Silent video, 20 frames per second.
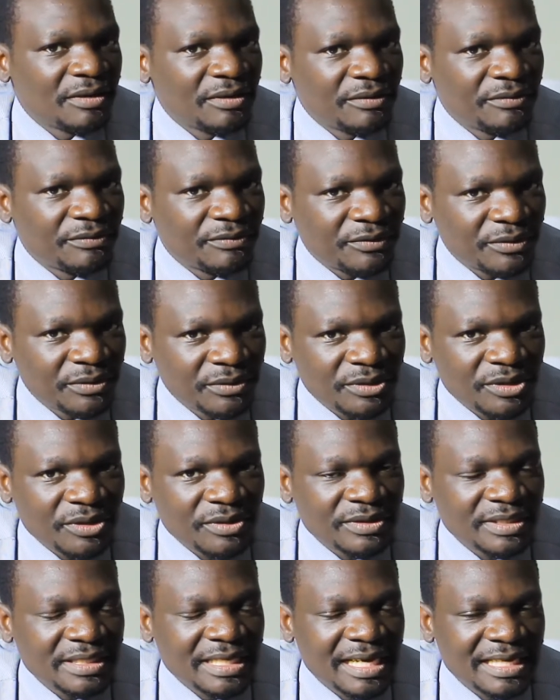
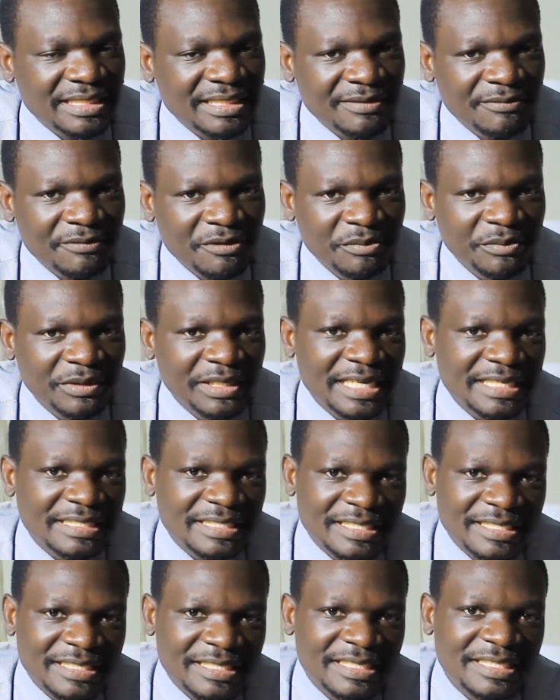Fructose has the formula
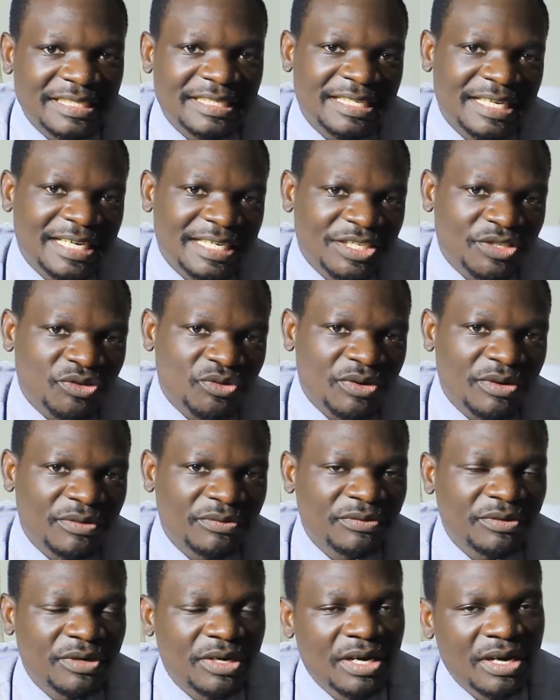
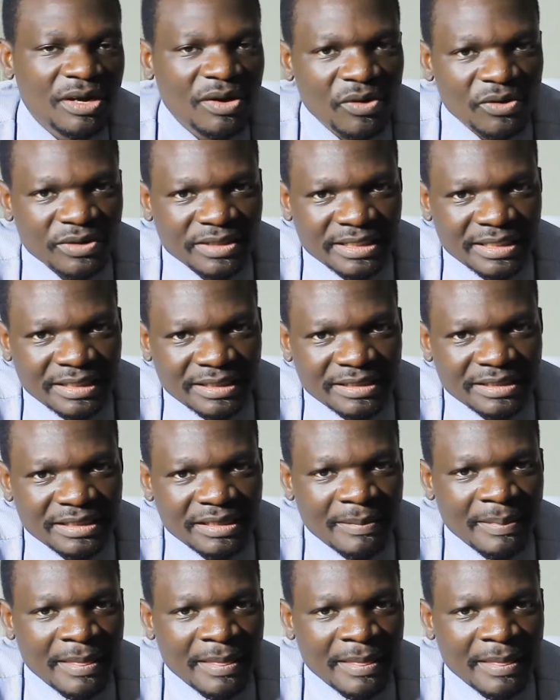C6H12O6.